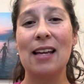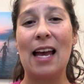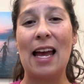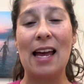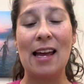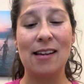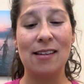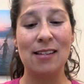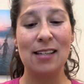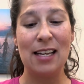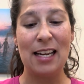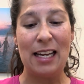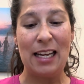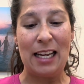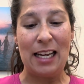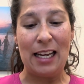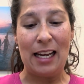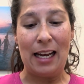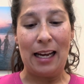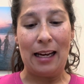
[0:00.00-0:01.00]
And
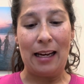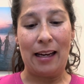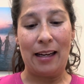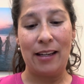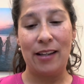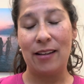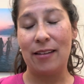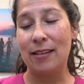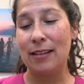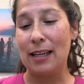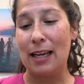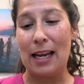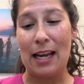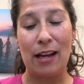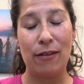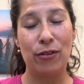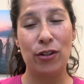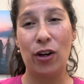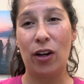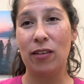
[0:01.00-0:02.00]

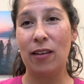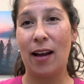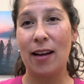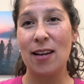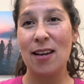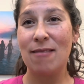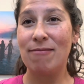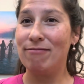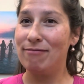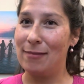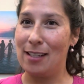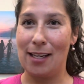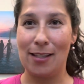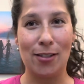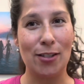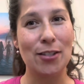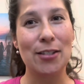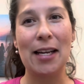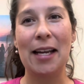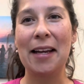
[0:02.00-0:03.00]
if you don't like it, you
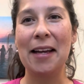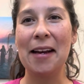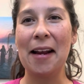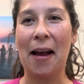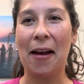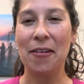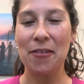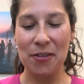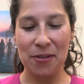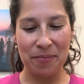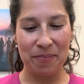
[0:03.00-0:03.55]
just take it out.